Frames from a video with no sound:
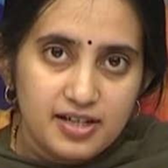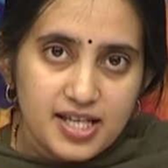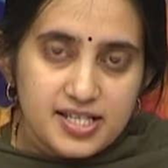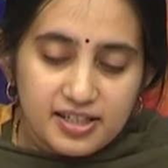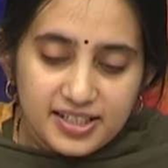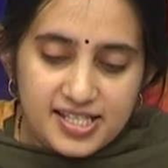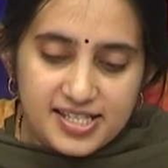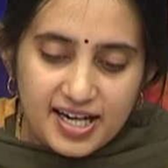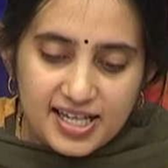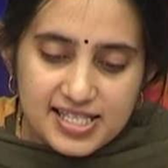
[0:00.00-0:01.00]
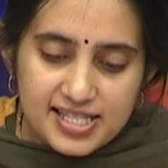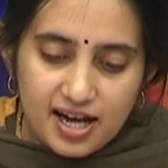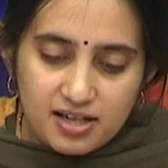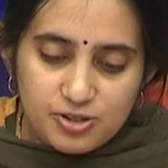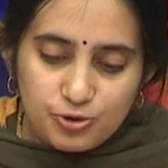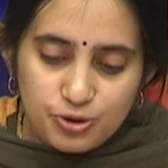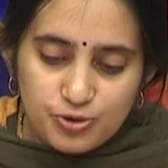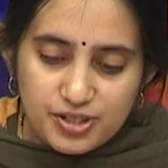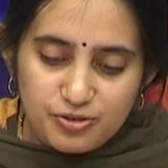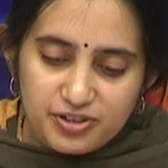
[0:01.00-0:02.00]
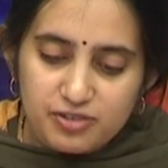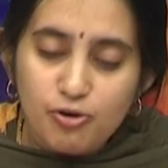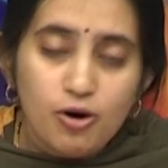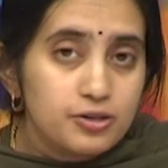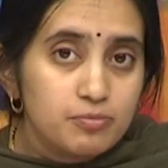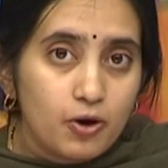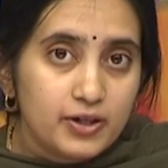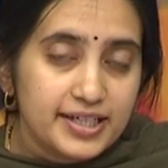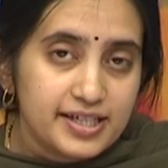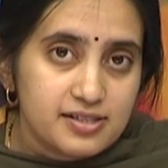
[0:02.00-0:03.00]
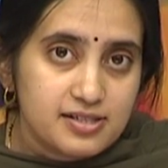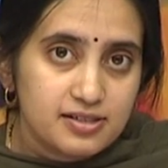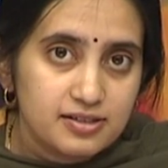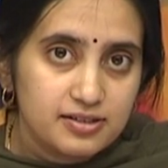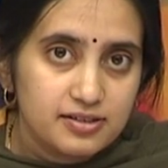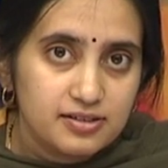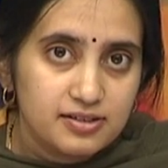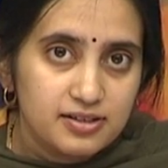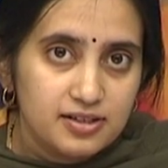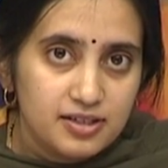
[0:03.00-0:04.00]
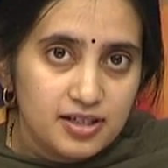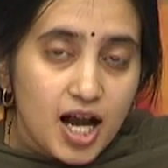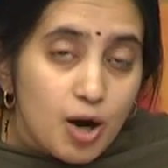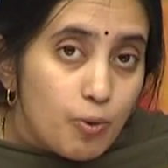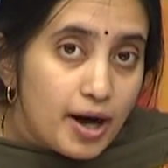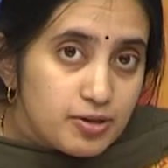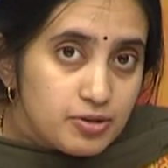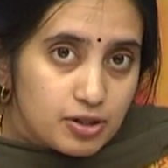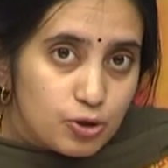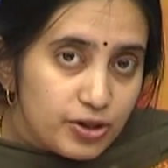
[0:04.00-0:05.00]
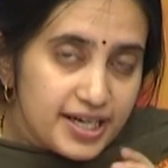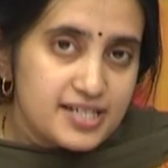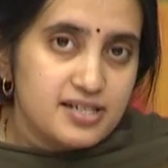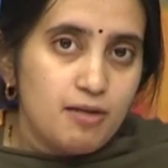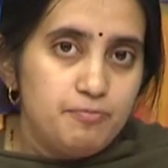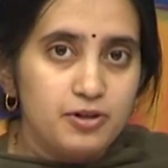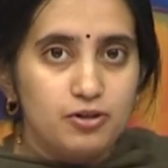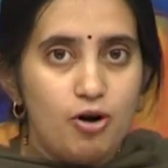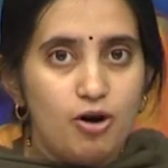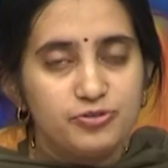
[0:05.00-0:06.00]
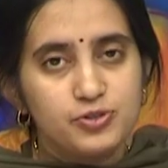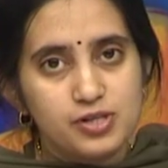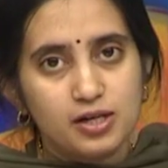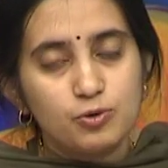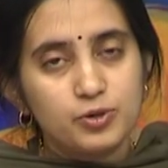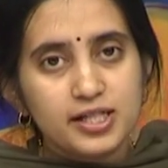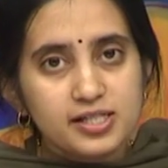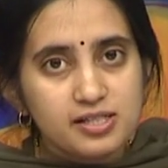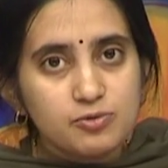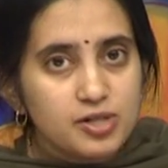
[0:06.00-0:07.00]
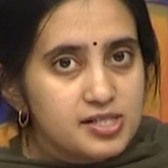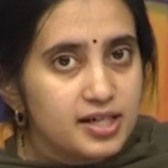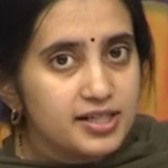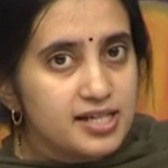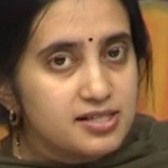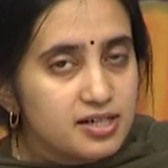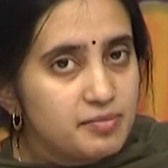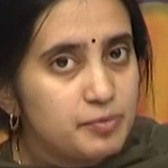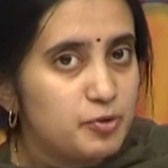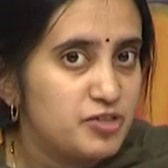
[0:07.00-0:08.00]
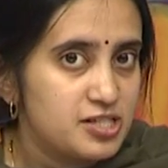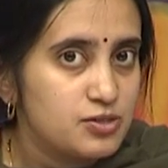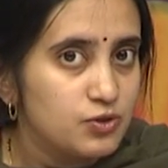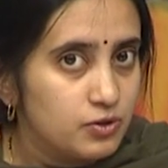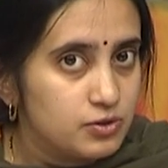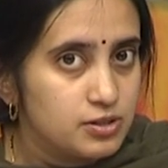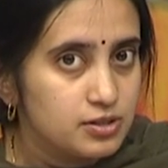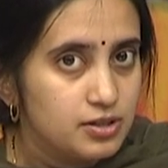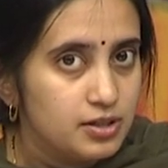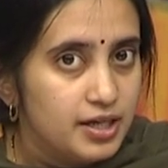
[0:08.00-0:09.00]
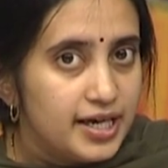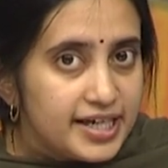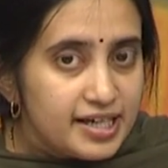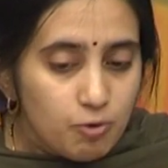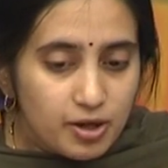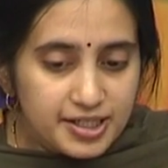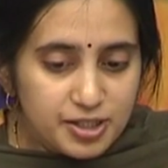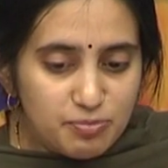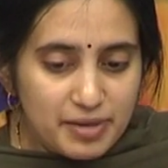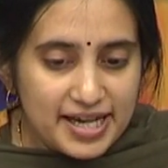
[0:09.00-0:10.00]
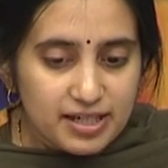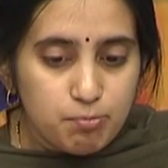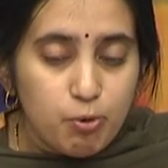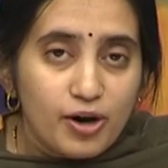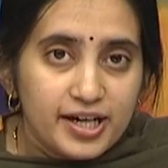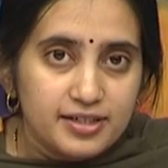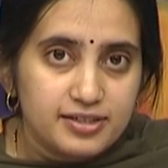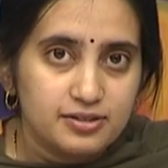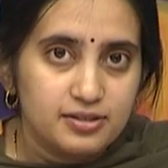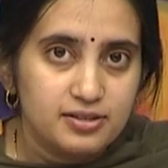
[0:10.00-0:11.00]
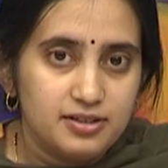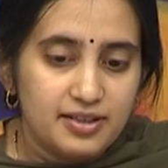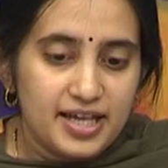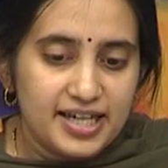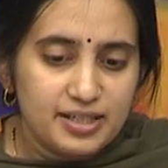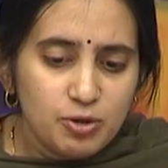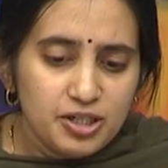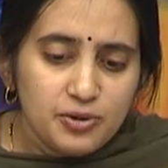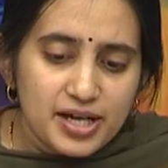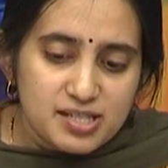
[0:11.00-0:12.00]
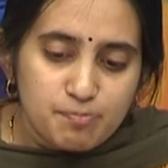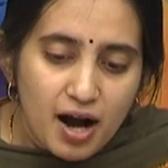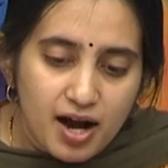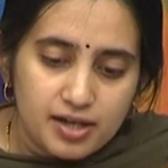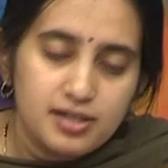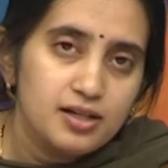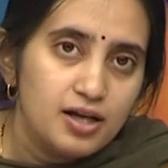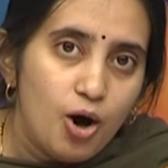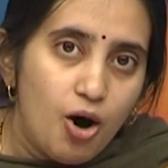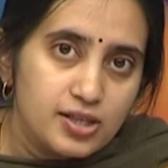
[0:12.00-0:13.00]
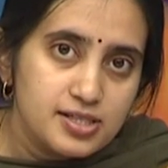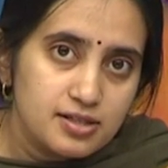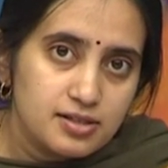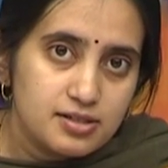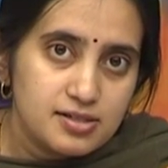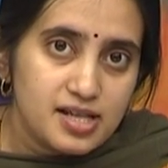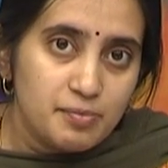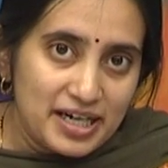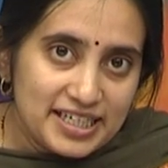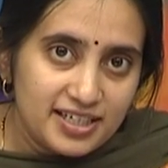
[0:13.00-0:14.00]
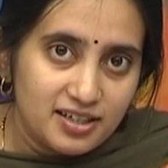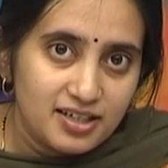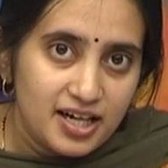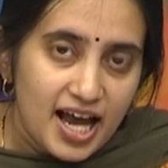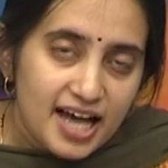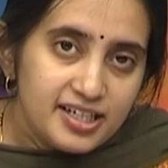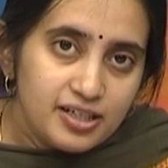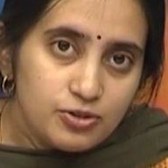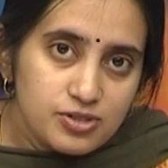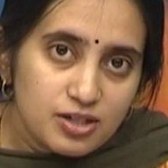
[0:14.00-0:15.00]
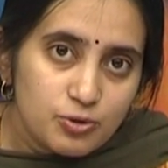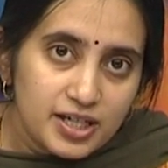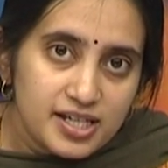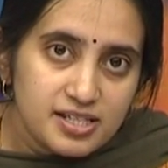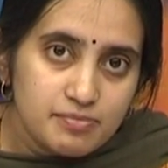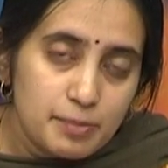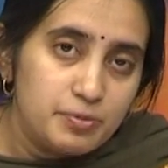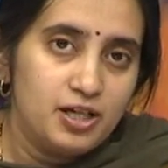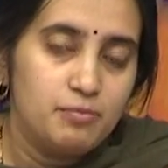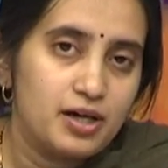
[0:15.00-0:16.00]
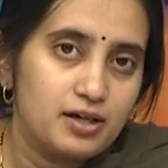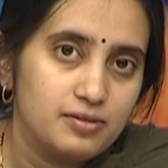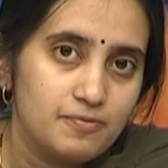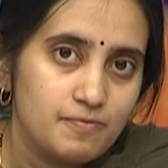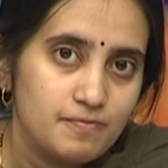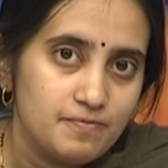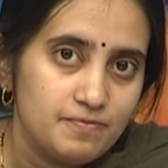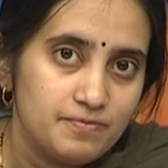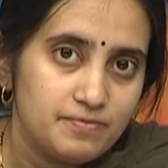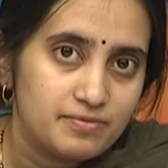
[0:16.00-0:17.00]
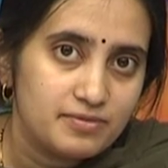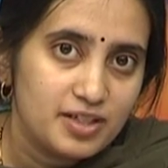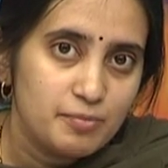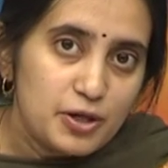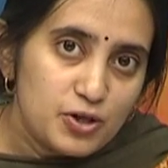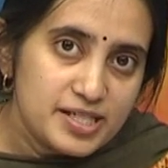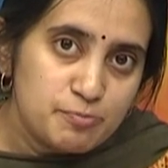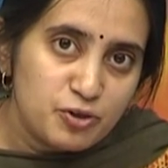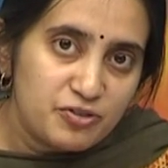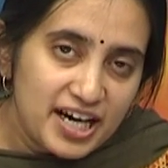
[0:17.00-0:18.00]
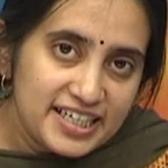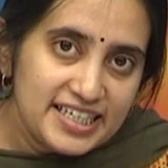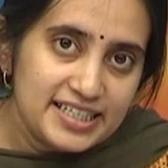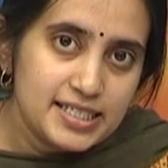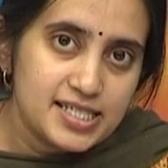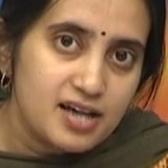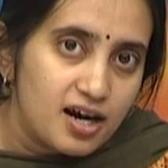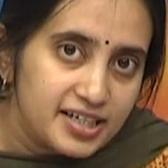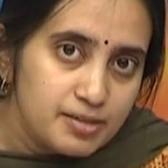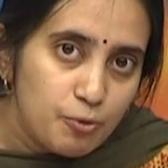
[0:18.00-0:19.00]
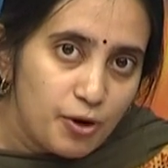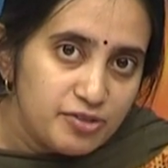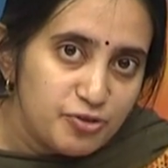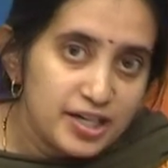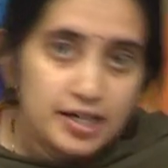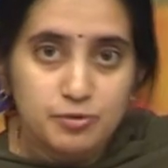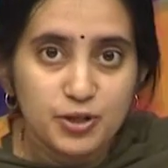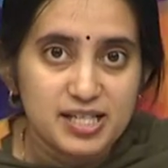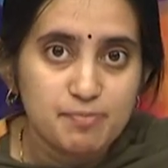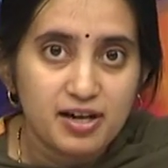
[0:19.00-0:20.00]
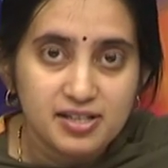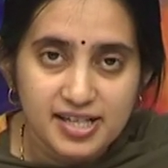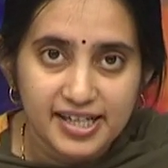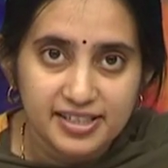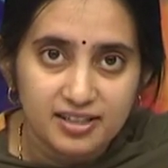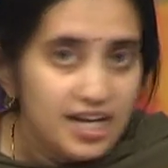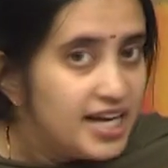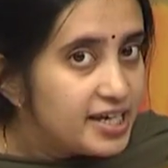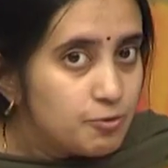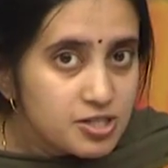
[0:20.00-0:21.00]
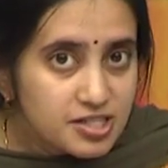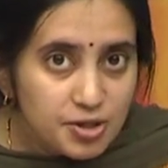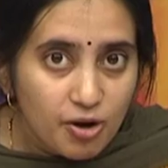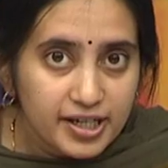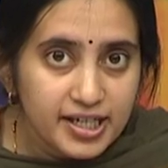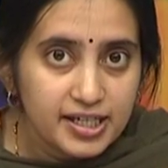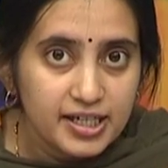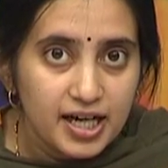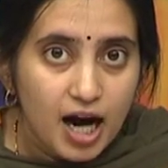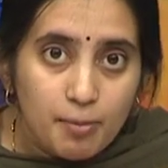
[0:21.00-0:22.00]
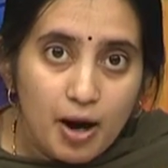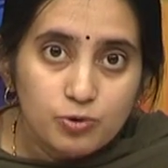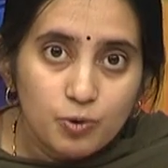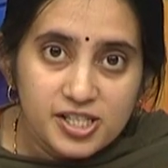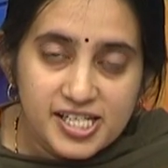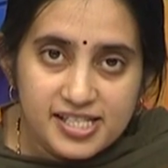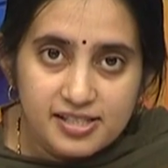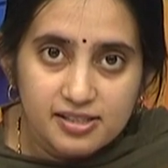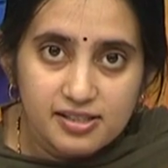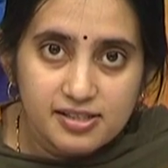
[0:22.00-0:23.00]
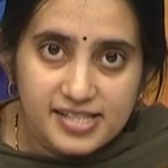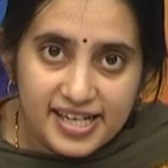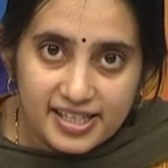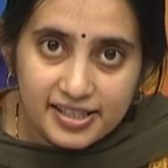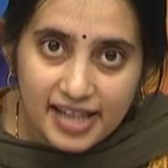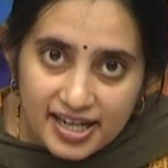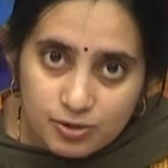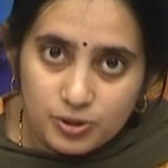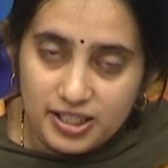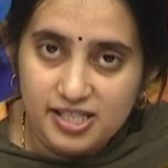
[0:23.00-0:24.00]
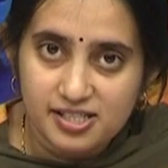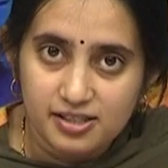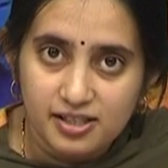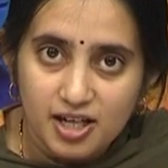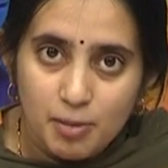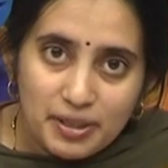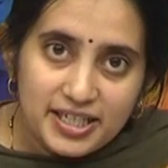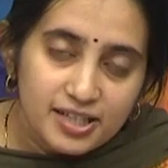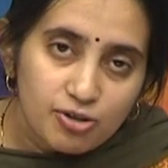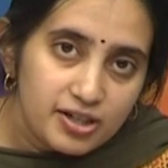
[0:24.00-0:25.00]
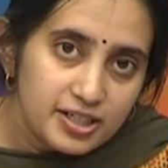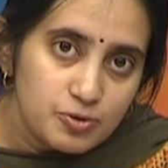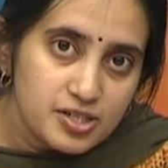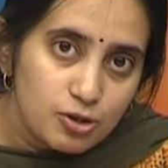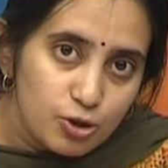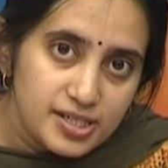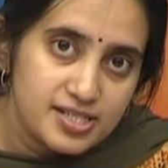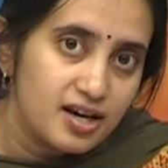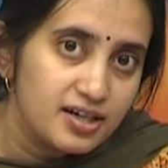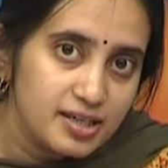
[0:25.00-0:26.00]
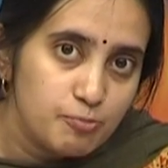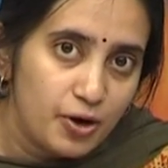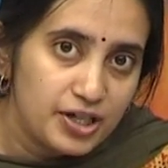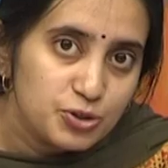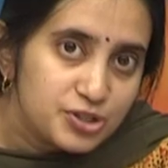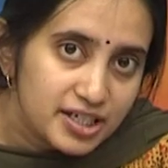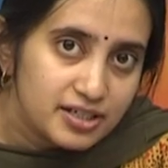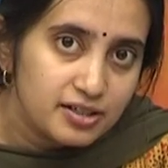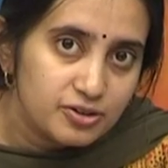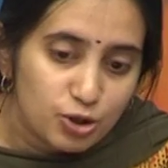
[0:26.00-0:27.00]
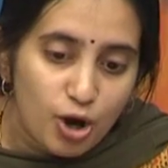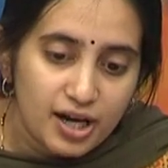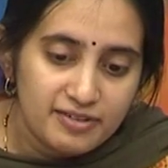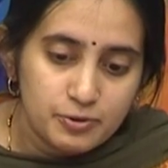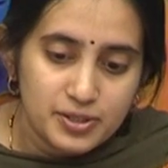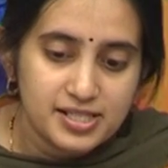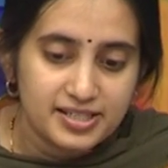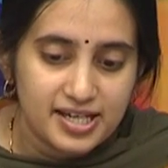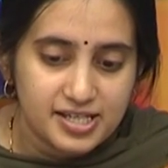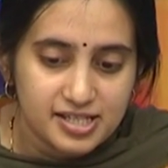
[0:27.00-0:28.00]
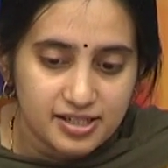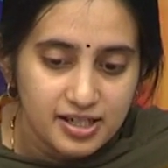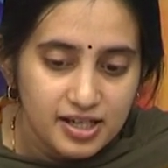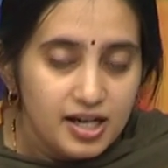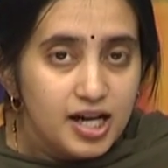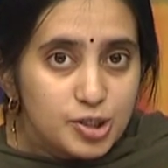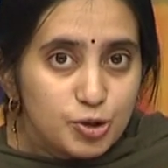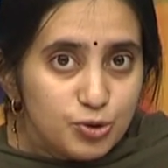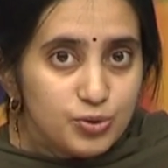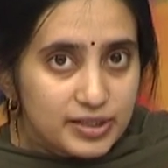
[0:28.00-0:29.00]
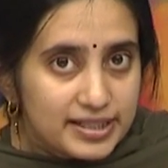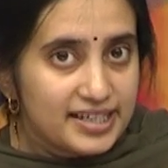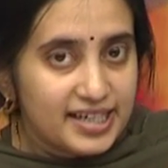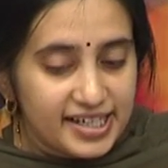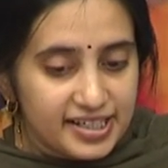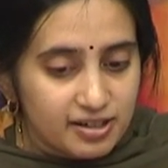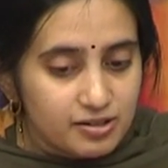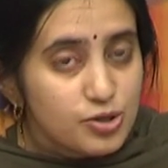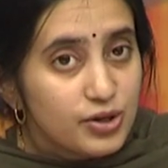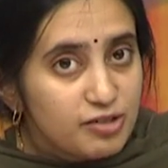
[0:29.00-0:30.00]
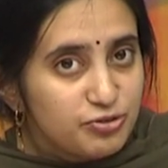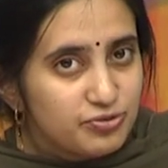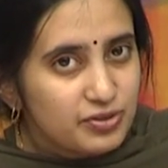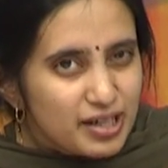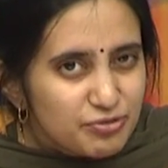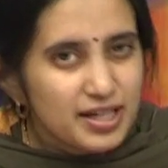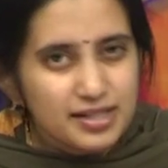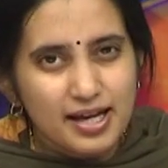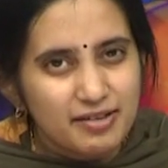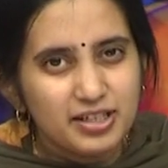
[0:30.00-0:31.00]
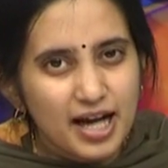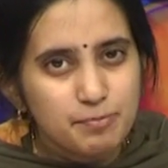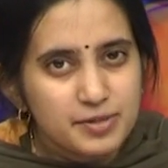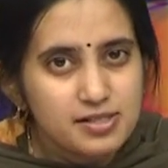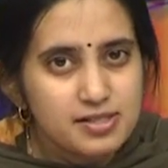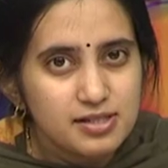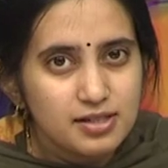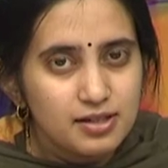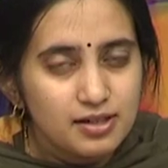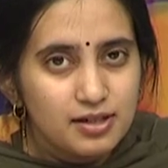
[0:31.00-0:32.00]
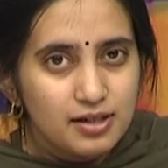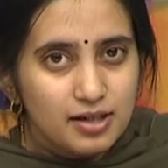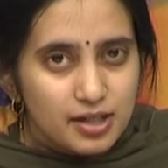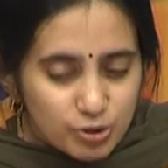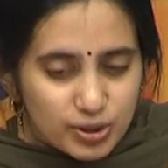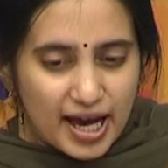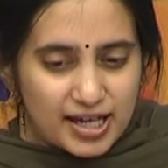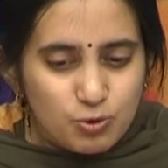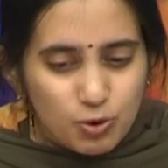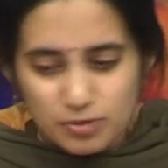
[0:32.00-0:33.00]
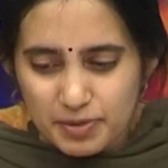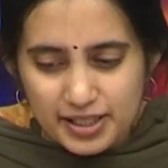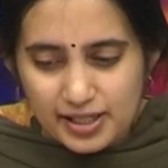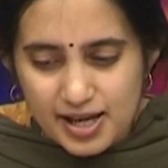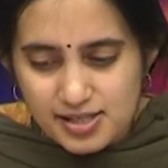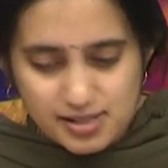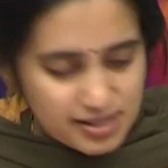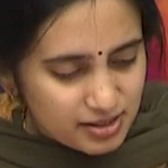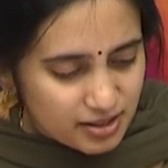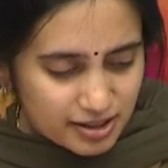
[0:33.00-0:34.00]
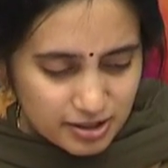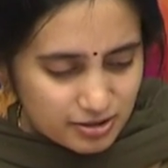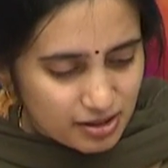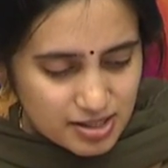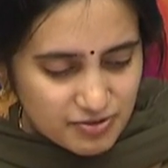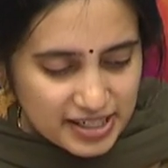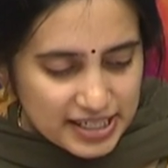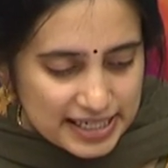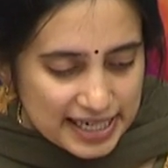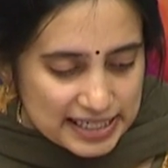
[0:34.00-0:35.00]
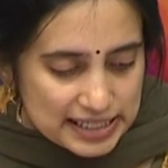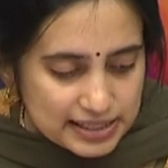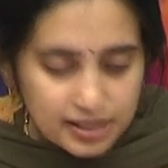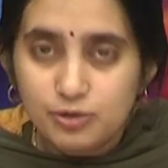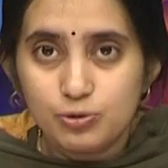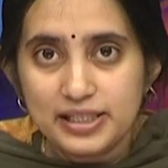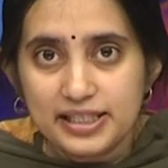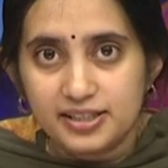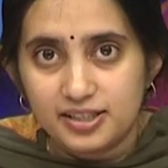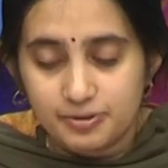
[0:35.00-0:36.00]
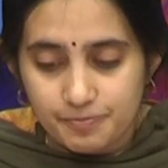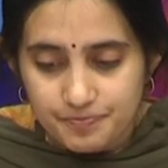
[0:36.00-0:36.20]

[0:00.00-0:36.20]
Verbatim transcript: In certain styles, they ask you to use a different font or block text. One good example of using a quotation was done yesterday by Professor Sunoj. He wanted to make a point that he wanted to expand on some idea and he used a quotation by Buck because it provided the starting point for him to expand his idea. He wasn't talking about what she said in that quotation, but he thought it was a good starting point to trigger or call everyone's attention to that idea. So, if, if that ever happens, you can quote but uh, as I said earlier it's very rarely that you would need it.